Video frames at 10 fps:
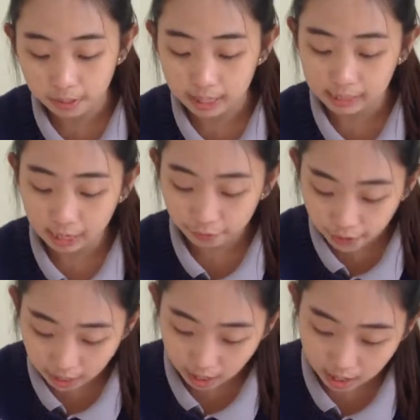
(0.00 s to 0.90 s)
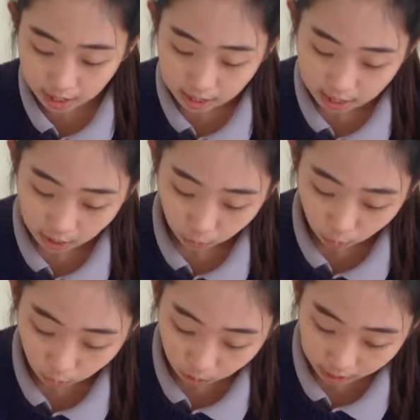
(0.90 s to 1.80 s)
Let's say for here,
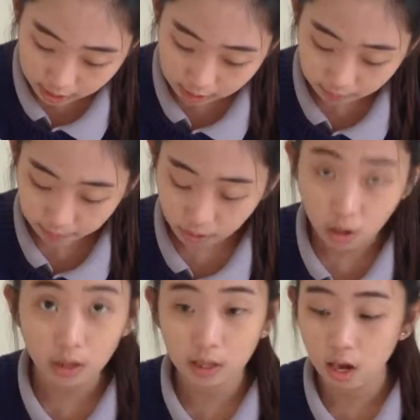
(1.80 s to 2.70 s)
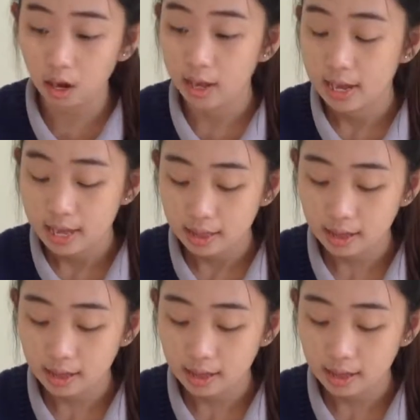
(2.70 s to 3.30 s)
1 o'clock.